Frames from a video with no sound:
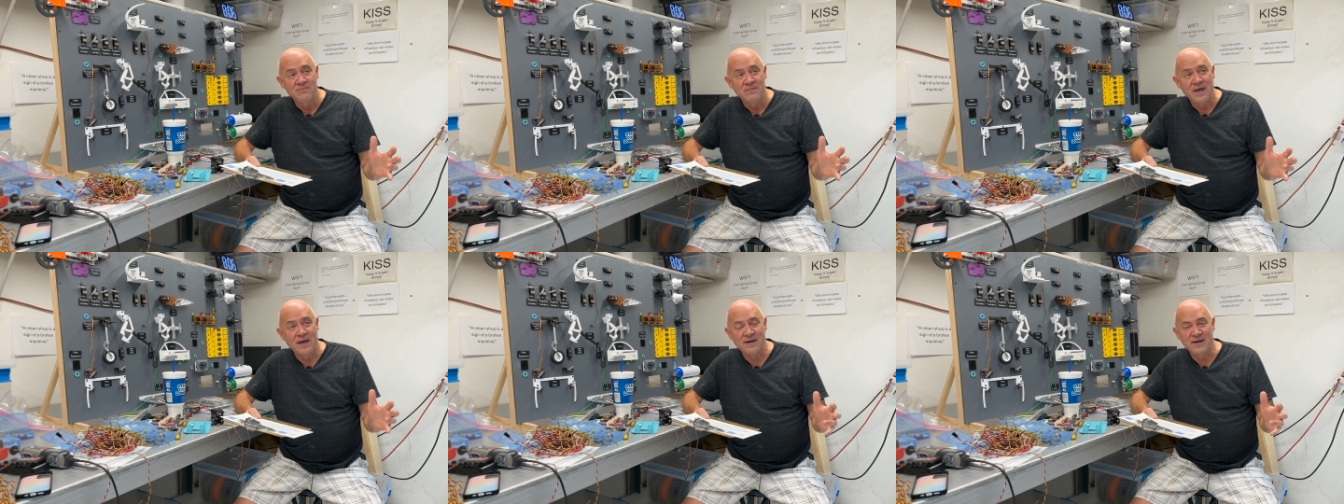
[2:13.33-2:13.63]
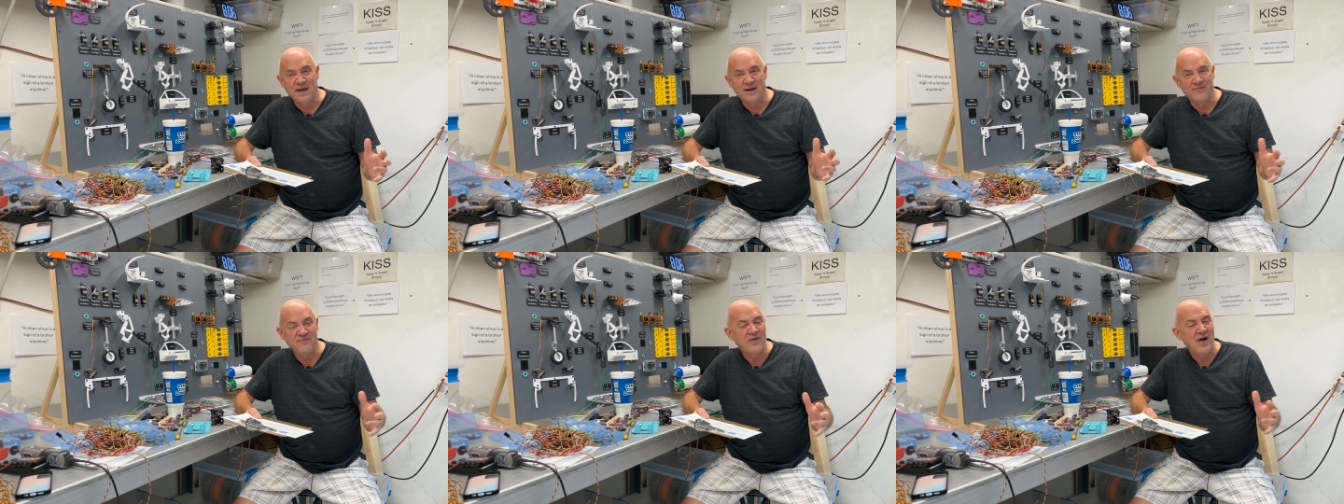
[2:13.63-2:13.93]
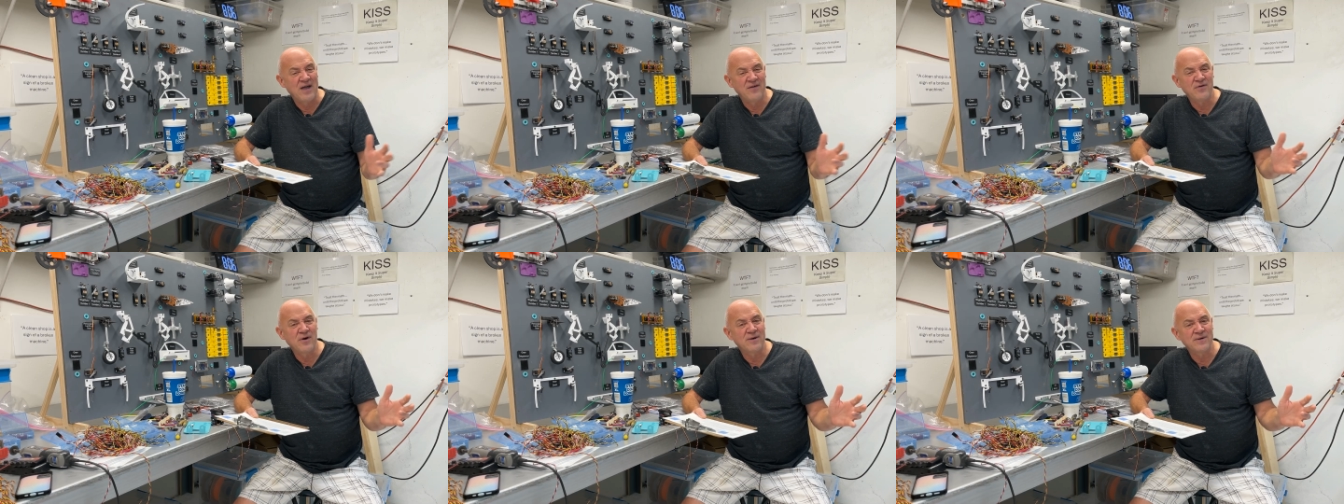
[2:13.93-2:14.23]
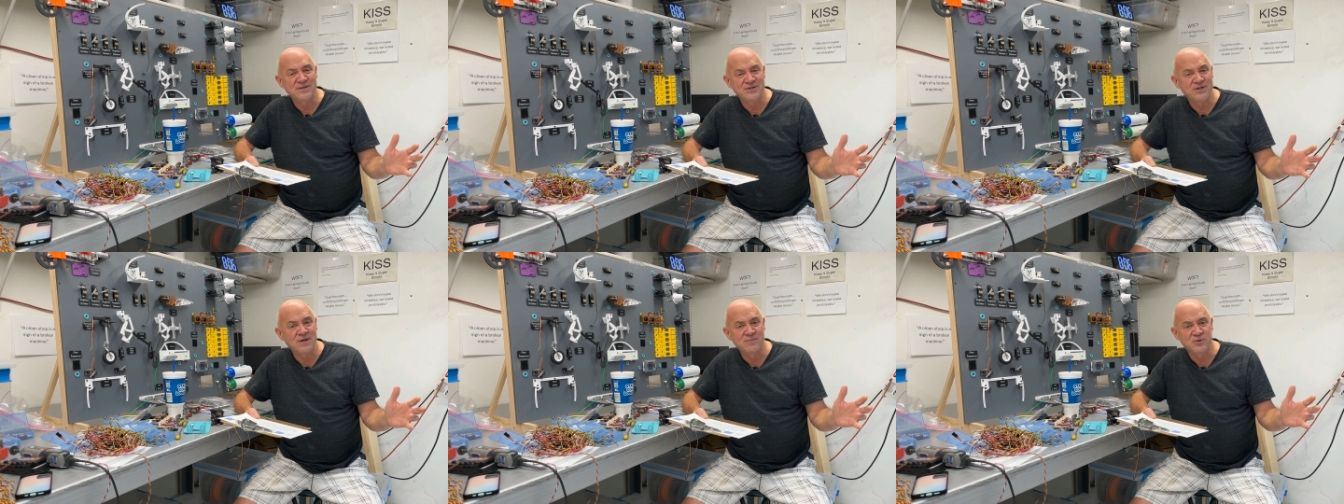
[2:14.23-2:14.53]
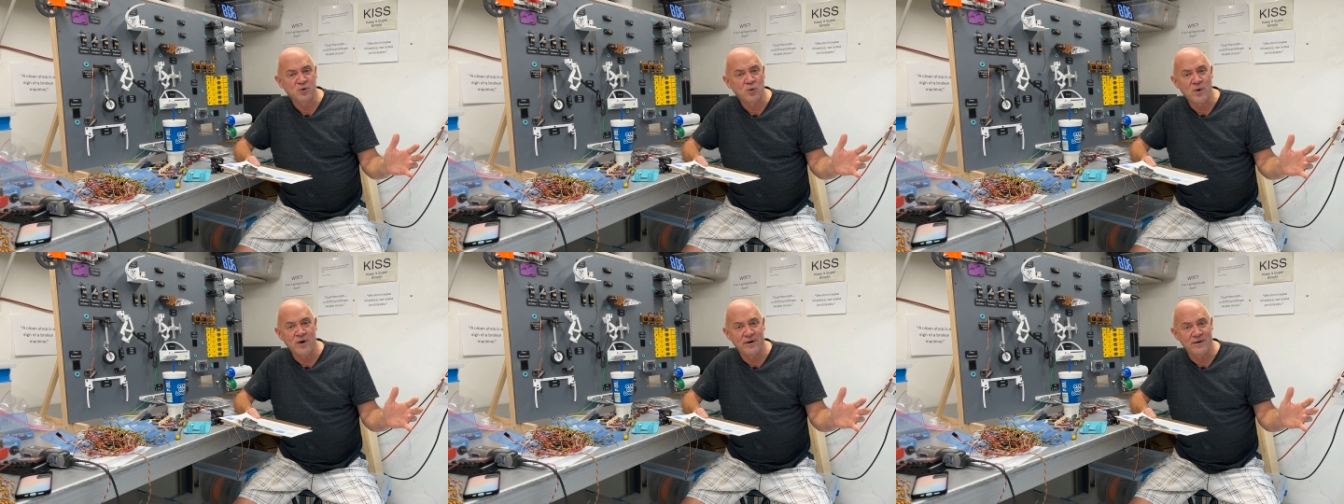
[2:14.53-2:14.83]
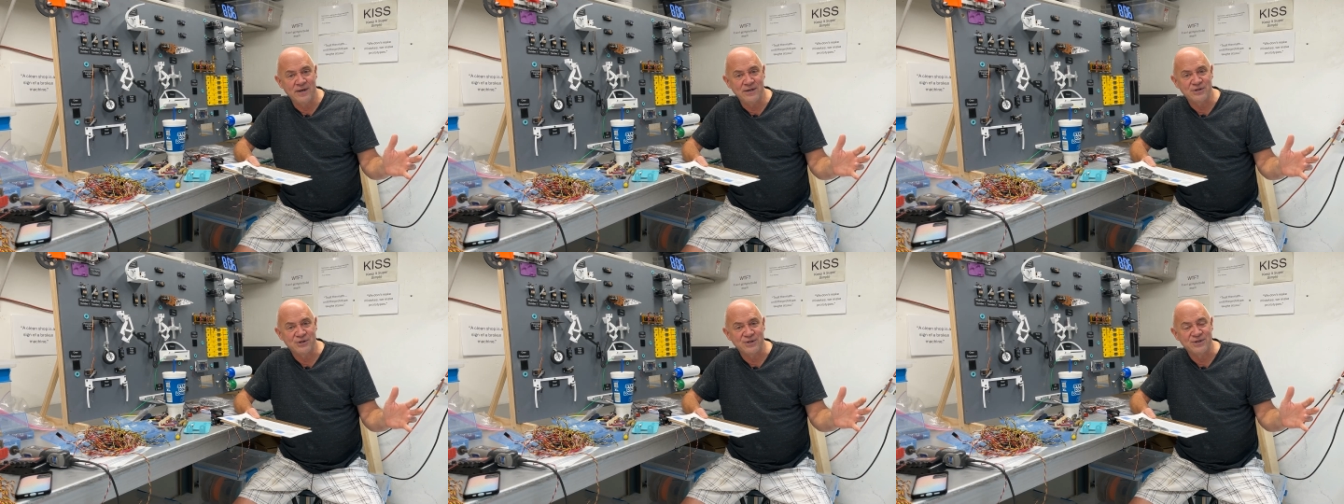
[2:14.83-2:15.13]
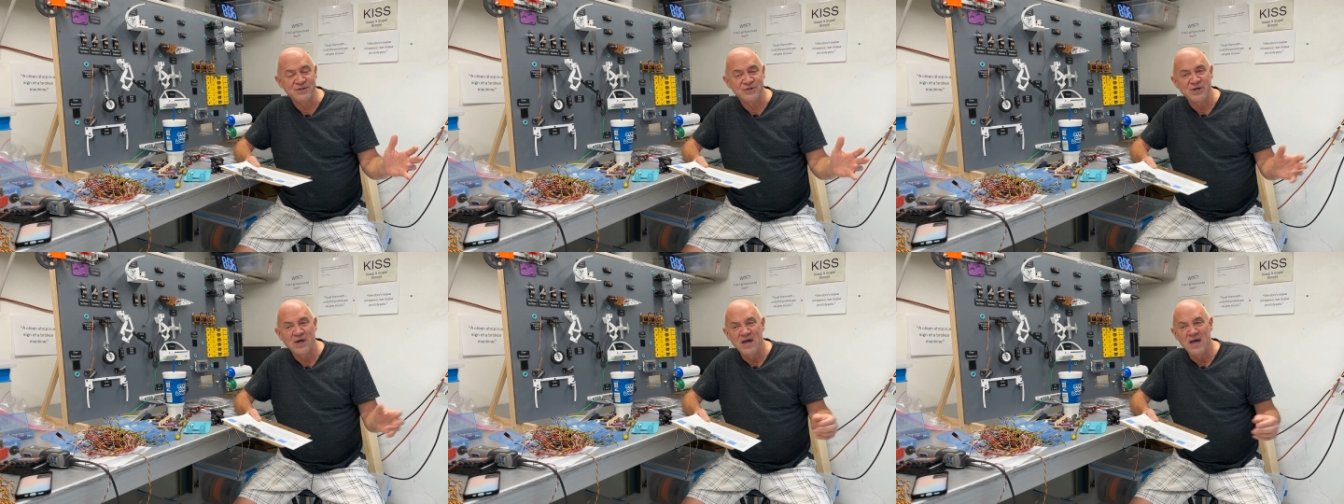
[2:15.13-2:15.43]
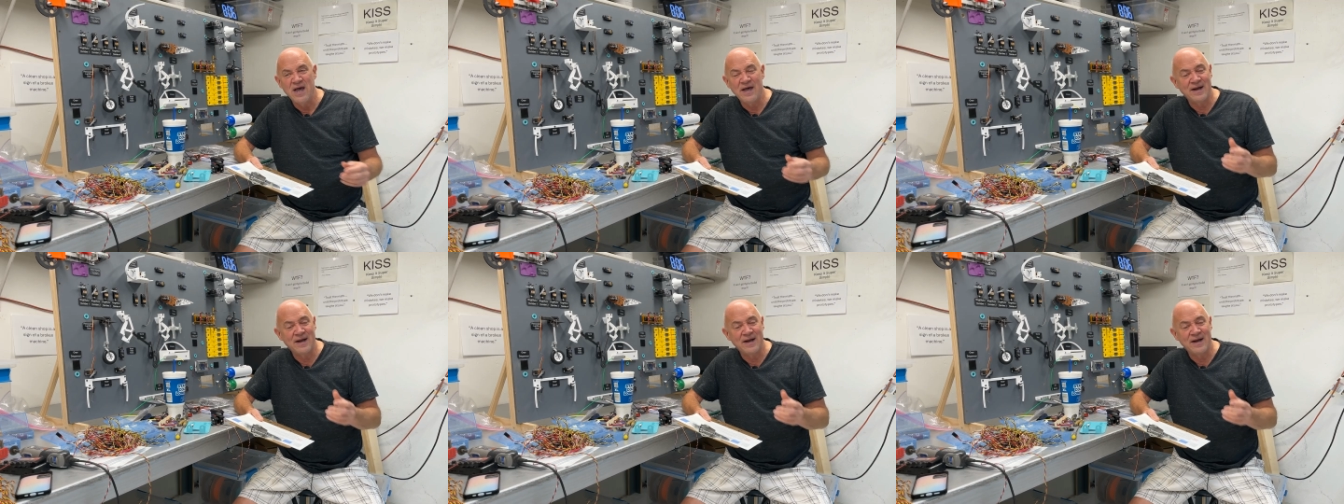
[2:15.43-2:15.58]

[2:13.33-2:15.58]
had like five hundred and some square inches,